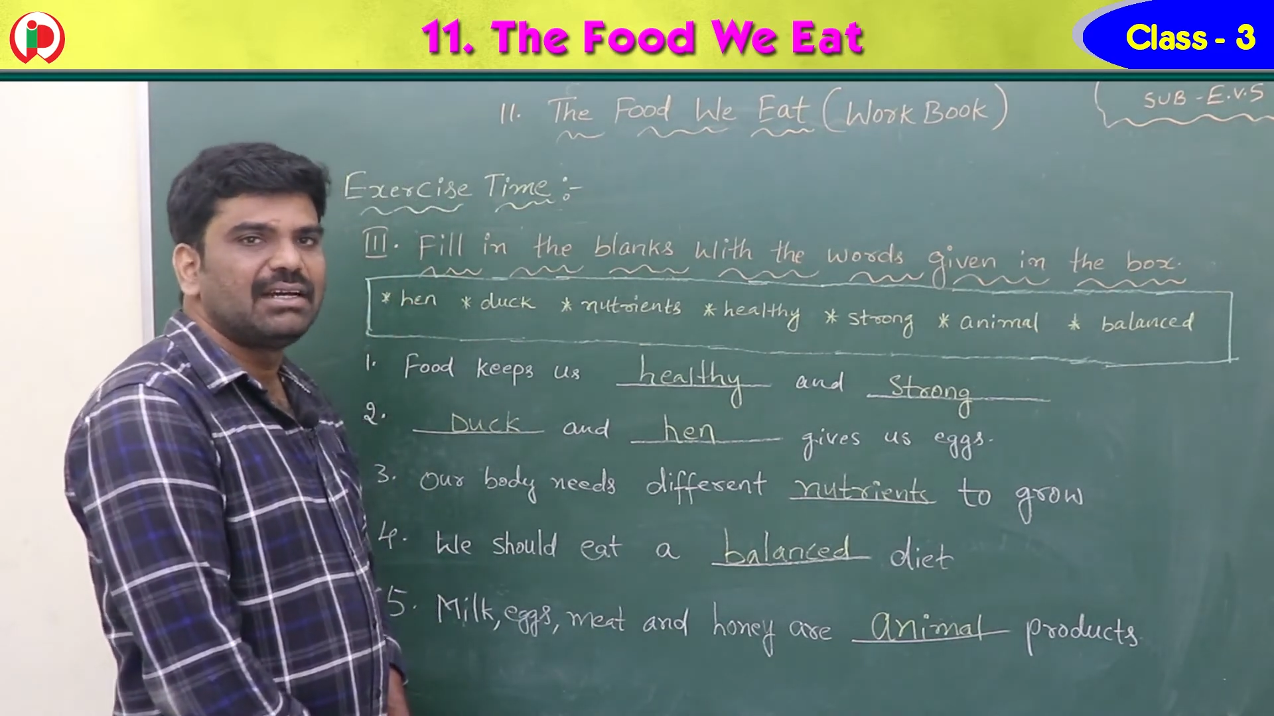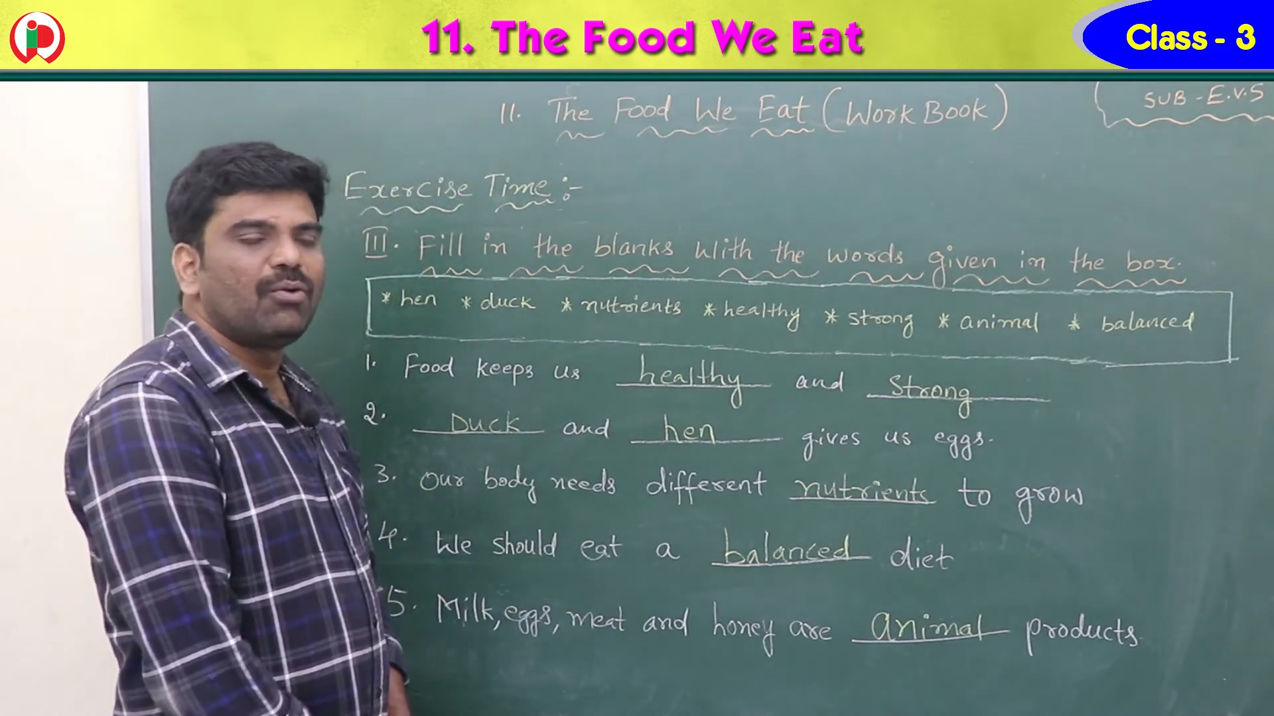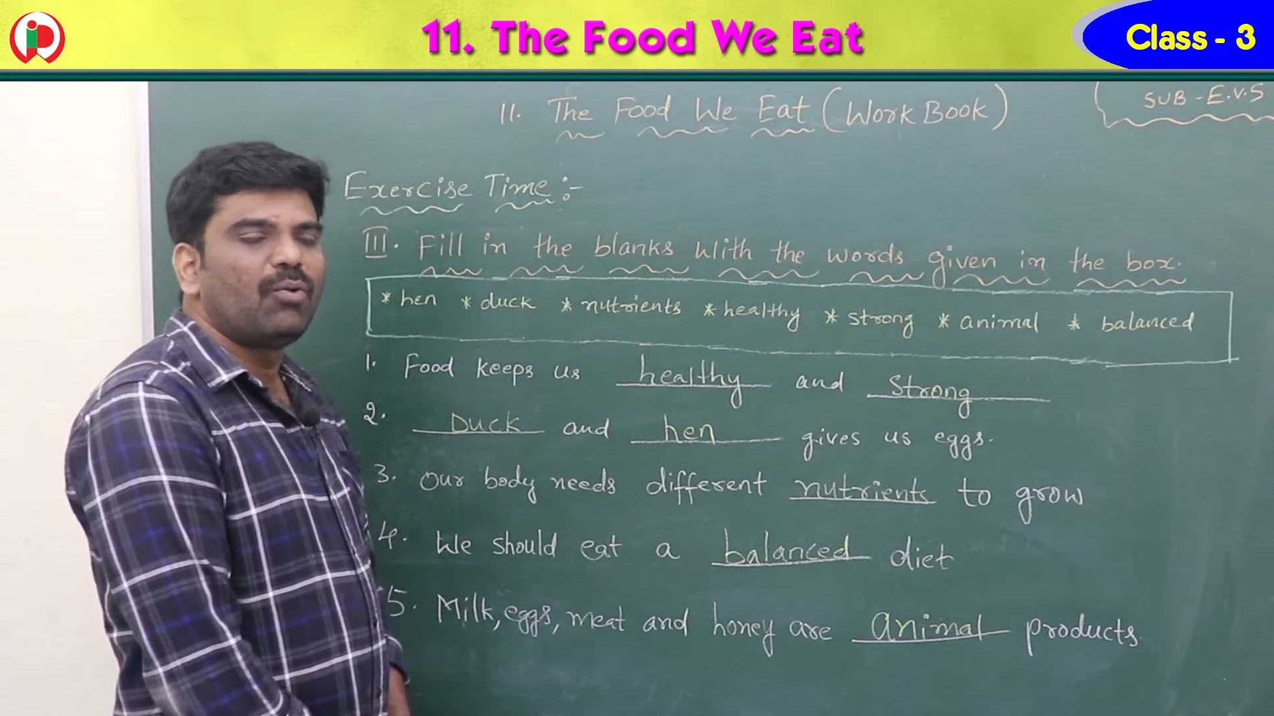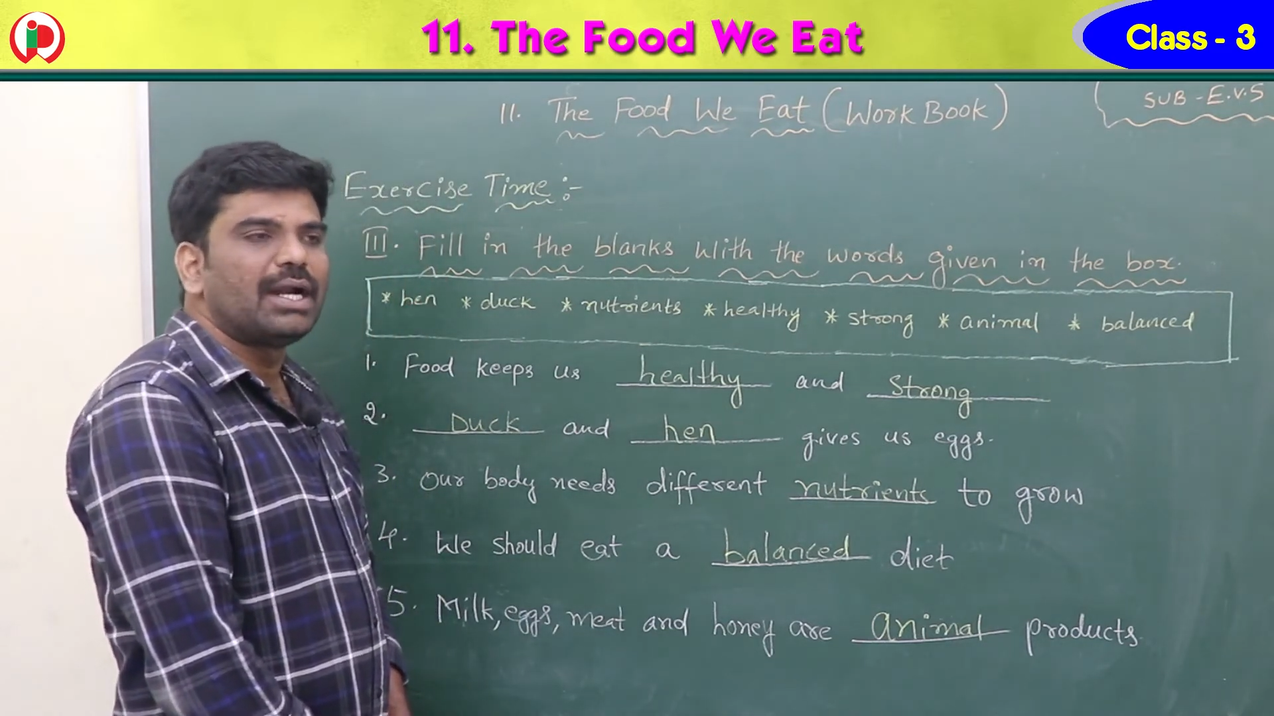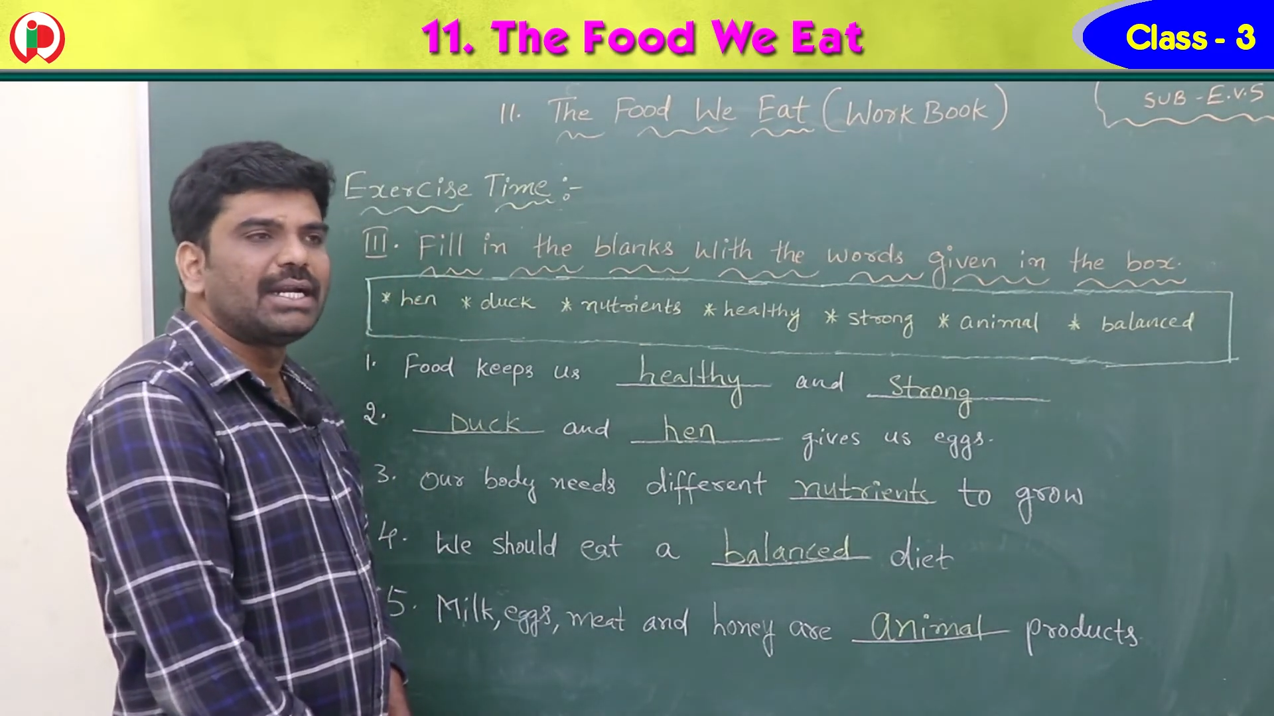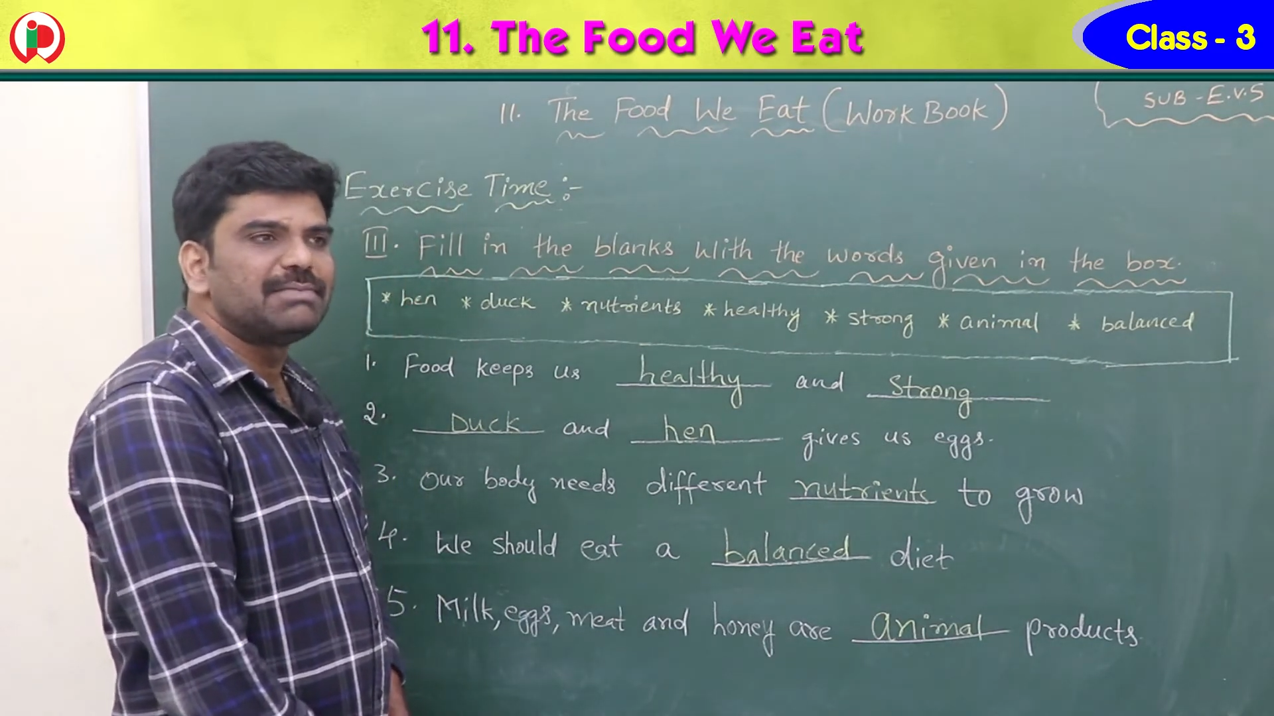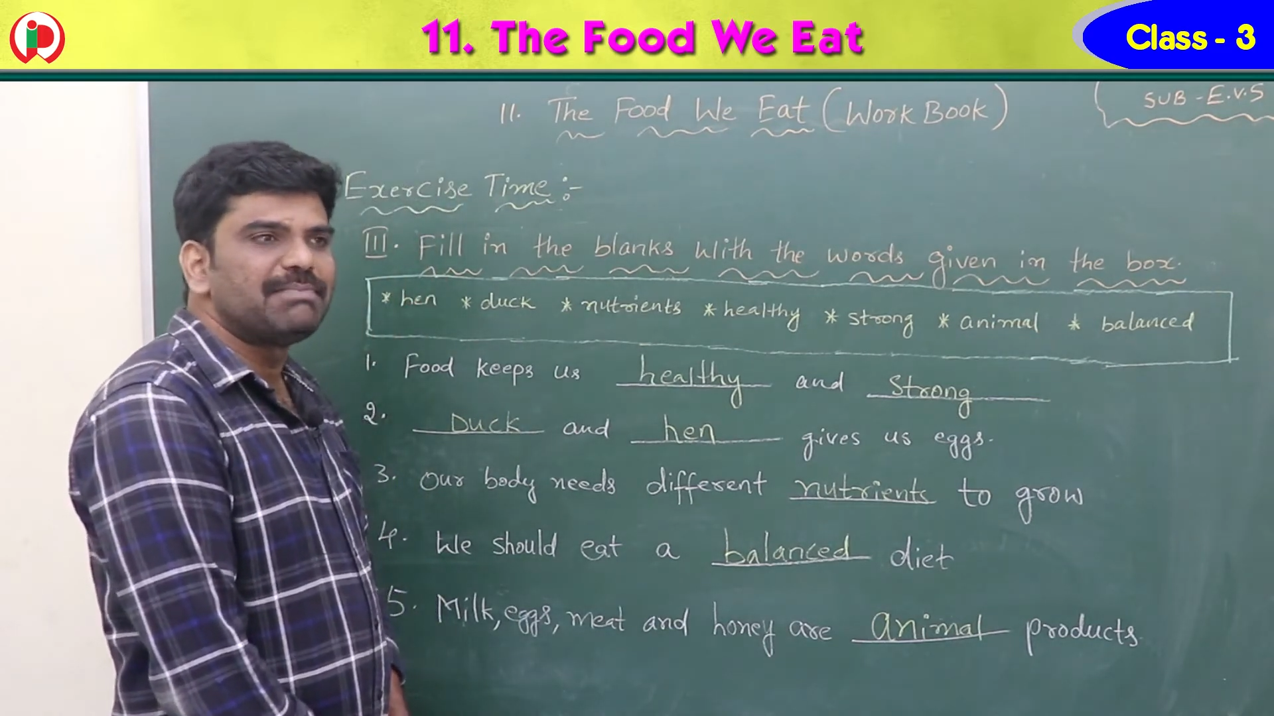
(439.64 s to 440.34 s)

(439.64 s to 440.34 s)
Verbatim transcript: What is